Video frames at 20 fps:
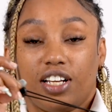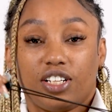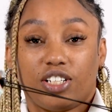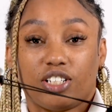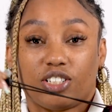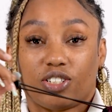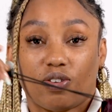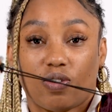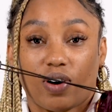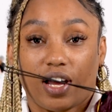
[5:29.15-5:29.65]

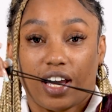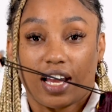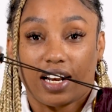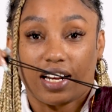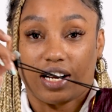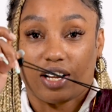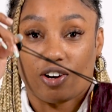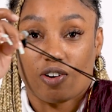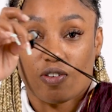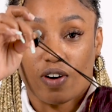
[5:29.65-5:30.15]
Just go ahead
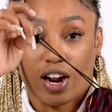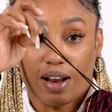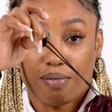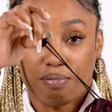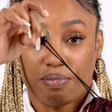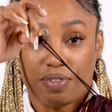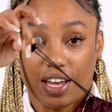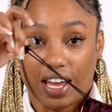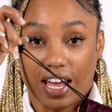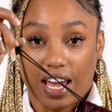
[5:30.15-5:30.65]
and
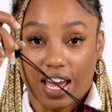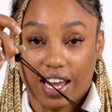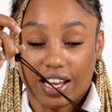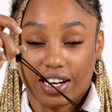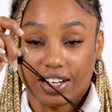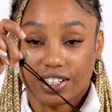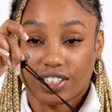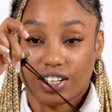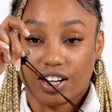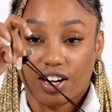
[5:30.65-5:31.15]
grab the
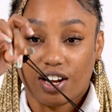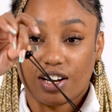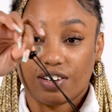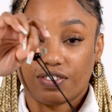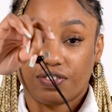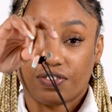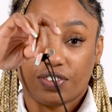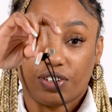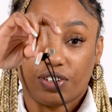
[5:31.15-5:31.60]
end of